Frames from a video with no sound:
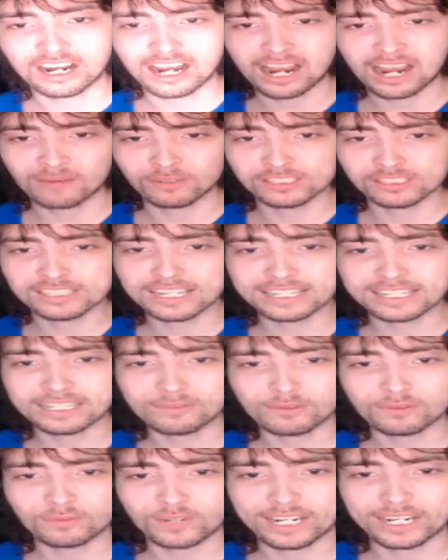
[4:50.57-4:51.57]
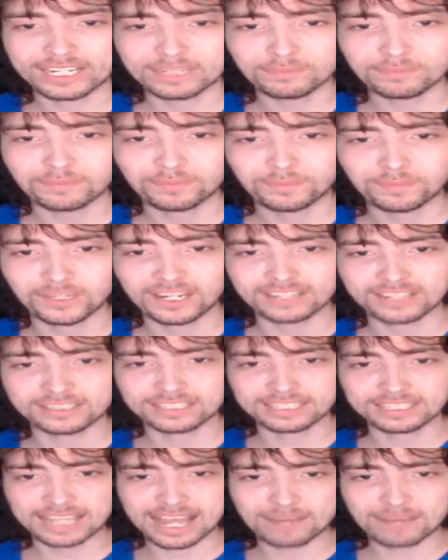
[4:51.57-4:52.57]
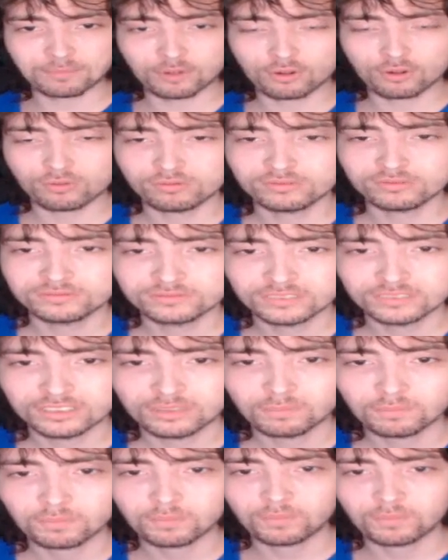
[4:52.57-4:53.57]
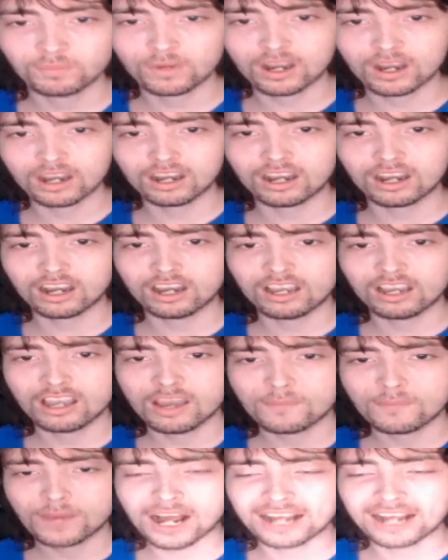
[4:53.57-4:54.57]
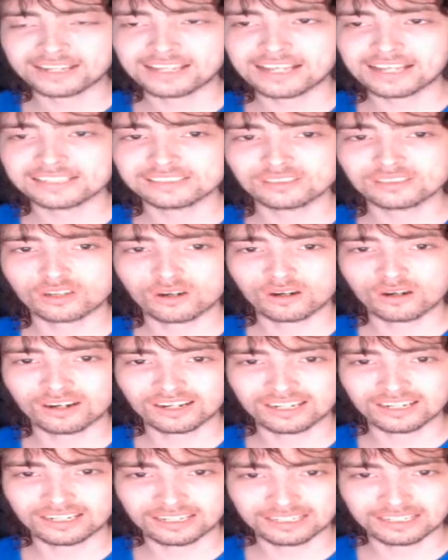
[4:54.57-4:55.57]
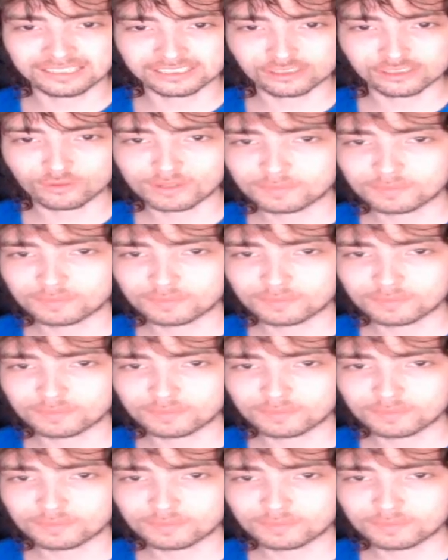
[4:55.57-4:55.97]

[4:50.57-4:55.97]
would say give a rating, but I think Apple Podcasts is the only